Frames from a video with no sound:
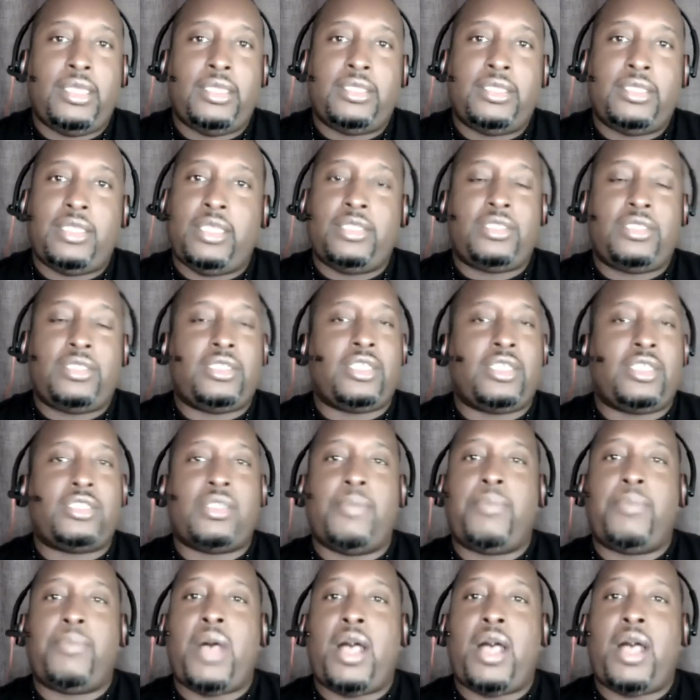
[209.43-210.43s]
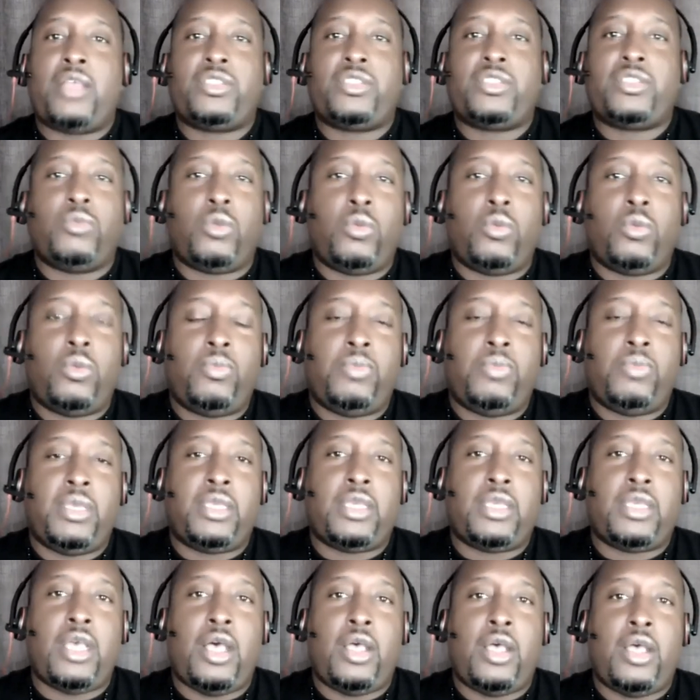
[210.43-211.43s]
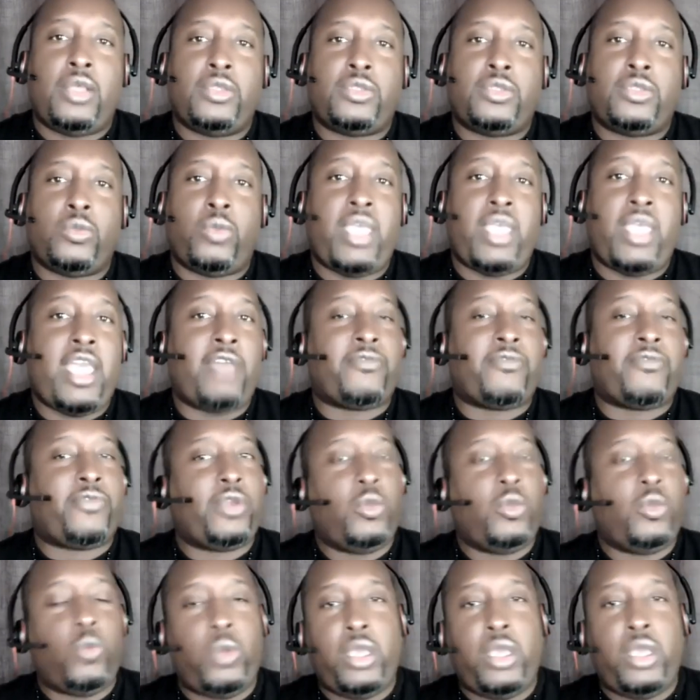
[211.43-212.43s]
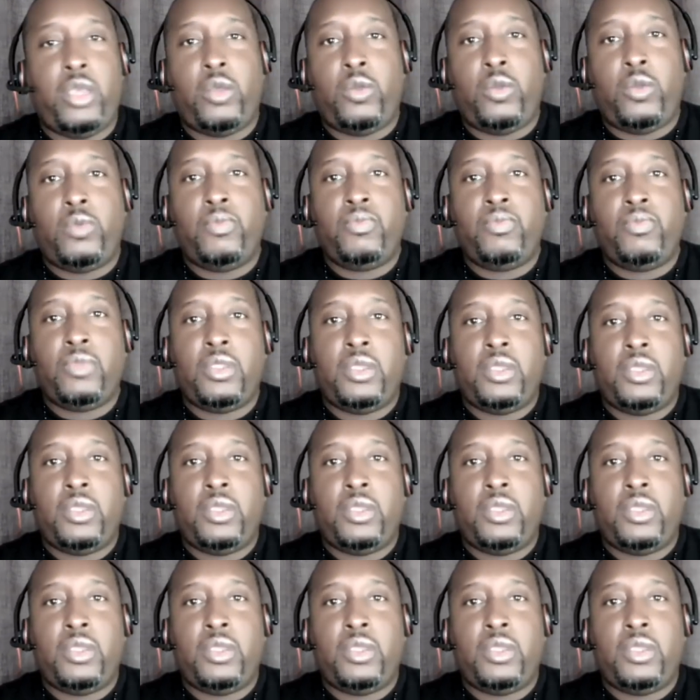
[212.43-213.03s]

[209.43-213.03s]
It's, it's just impossible because we have free will,